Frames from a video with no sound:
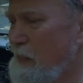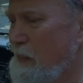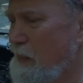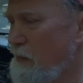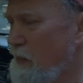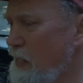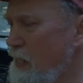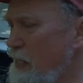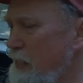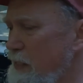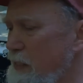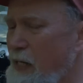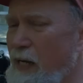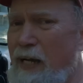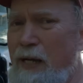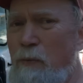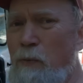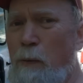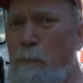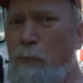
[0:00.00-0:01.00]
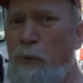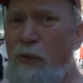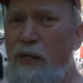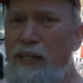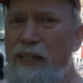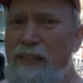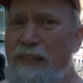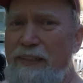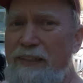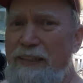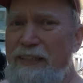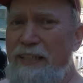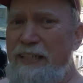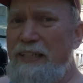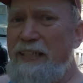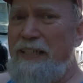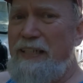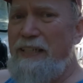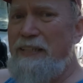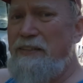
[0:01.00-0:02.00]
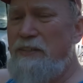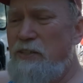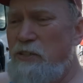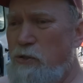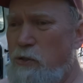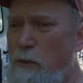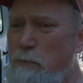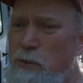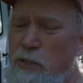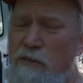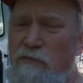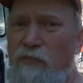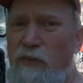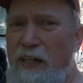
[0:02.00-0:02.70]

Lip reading: All right, I will put a link in the description